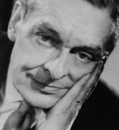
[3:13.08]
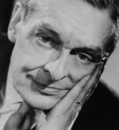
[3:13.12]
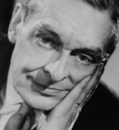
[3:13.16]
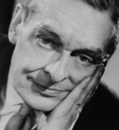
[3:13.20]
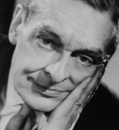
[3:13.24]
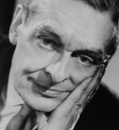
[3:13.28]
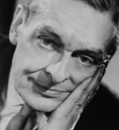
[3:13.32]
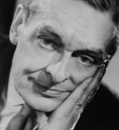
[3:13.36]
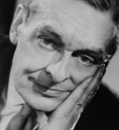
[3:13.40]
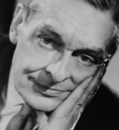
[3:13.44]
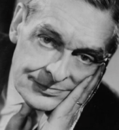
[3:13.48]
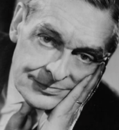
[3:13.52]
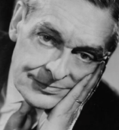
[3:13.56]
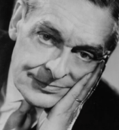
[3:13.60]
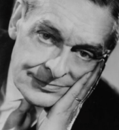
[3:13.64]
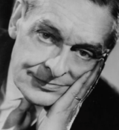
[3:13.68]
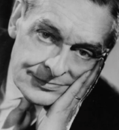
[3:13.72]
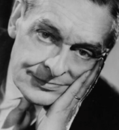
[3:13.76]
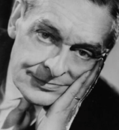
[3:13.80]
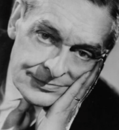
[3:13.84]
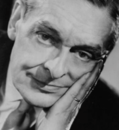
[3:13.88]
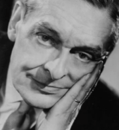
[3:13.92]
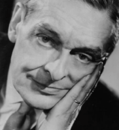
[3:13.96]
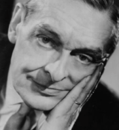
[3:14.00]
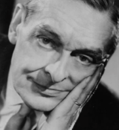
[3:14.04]

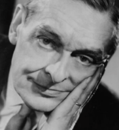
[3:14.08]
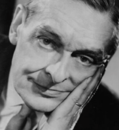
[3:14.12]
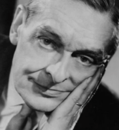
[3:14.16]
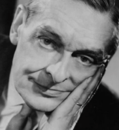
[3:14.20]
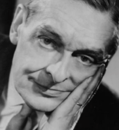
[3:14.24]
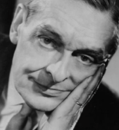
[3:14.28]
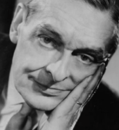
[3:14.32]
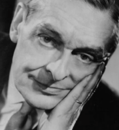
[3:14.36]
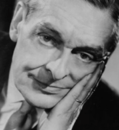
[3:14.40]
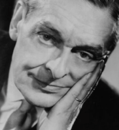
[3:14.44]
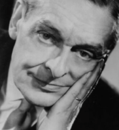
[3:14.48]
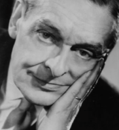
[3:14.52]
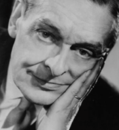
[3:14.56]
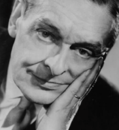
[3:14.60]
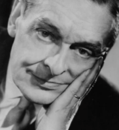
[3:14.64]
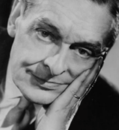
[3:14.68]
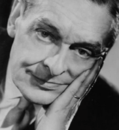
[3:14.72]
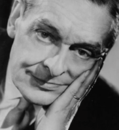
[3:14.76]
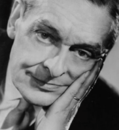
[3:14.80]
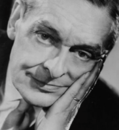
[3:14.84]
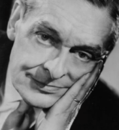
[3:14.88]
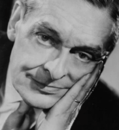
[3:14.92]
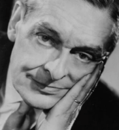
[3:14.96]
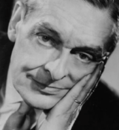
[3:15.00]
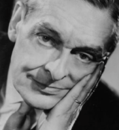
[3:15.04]

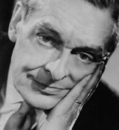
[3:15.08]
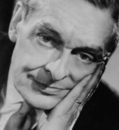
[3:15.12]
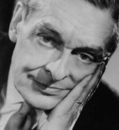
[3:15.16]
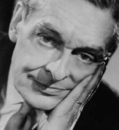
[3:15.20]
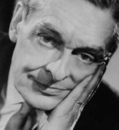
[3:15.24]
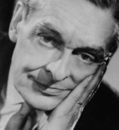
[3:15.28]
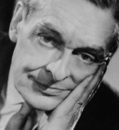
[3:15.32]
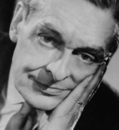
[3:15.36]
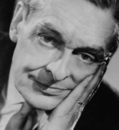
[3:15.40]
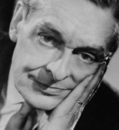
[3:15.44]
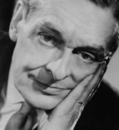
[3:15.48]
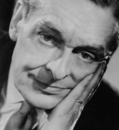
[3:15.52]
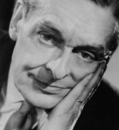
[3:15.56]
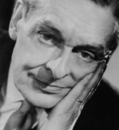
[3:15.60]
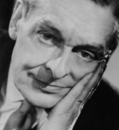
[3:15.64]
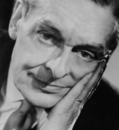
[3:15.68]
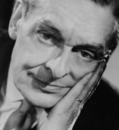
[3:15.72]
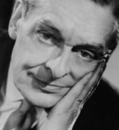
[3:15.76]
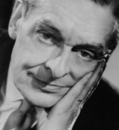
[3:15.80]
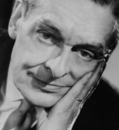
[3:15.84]
(no one is talking)